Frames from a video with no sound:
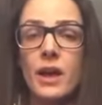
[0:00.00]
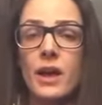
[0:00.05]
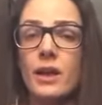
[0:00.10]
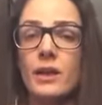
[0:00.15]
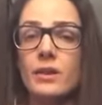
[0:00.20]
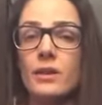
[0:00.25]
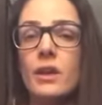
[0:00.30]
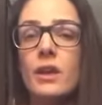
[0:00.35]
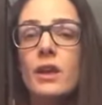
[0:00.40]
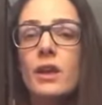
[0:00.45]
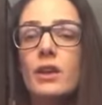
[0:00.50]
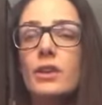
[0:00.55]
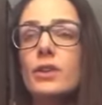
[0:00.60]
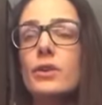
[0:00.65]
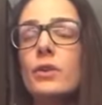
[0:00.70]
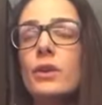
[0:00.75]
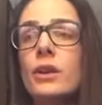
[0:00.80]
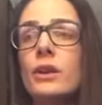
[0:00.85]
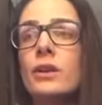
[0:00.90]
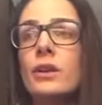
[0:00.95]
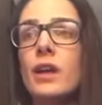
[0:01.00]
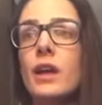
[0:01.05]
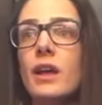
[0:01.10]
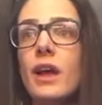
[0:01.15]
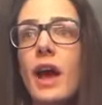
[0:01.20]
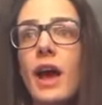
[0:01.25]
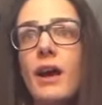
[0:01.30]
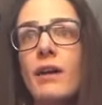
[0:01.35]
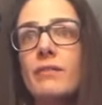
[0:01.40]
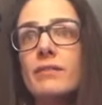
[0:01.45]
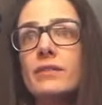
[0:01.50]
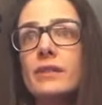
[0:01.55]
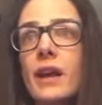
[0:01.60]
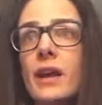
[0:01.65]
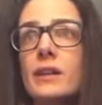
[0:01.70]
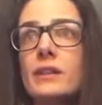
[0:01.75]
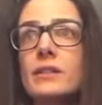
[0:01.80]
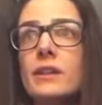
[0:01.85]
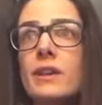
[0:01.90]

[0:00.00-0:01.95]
and you can have sex